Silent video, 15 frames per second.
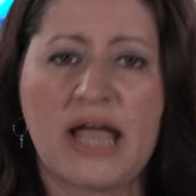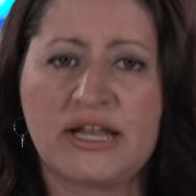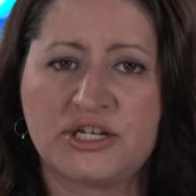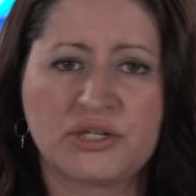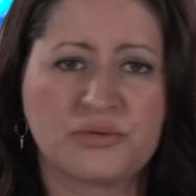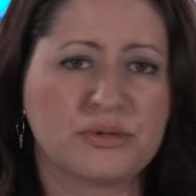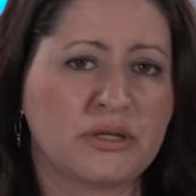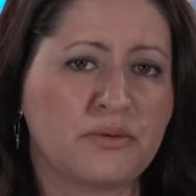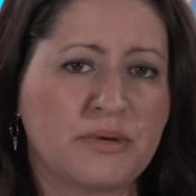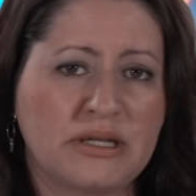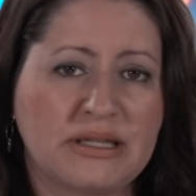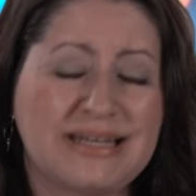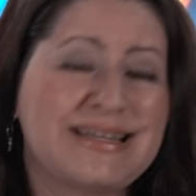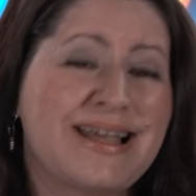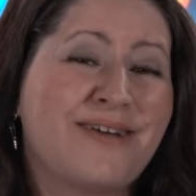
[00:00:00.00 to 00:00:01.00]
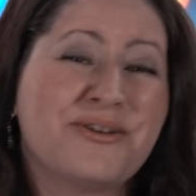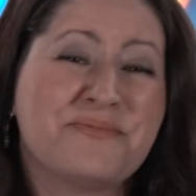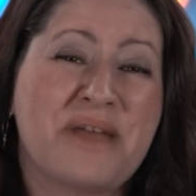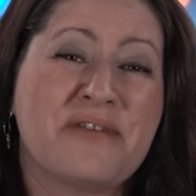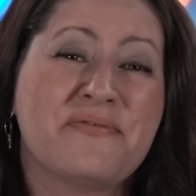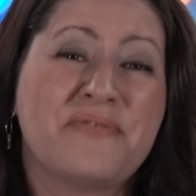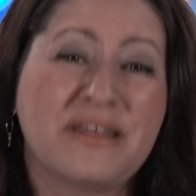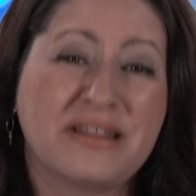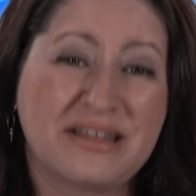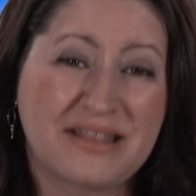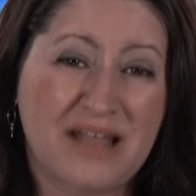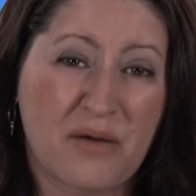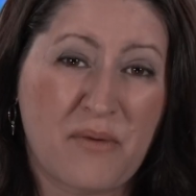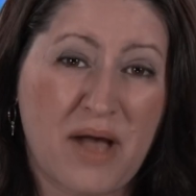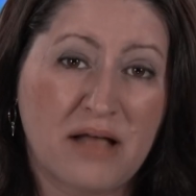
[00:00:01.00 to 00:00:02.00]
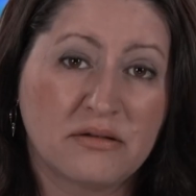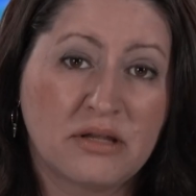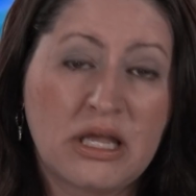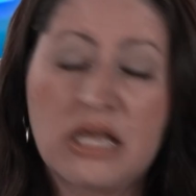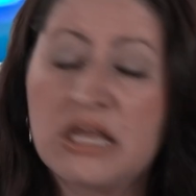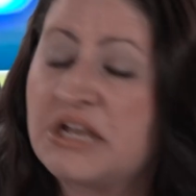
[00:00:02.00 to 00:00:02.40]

I just really want to lay down. I'm not feeling that well.